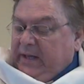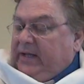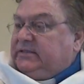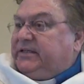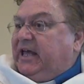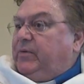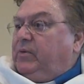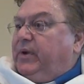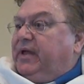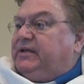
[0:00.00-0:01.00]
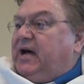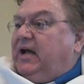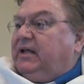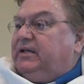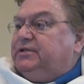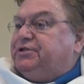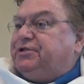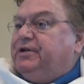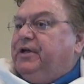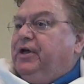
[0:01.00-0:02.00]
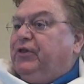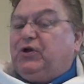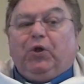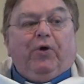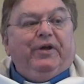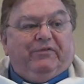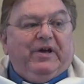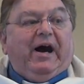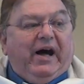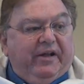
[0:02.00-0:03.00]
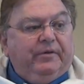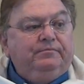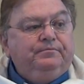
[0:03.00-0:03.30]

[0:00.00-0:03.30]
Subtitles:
It's a day when we acknowledge the glory of God.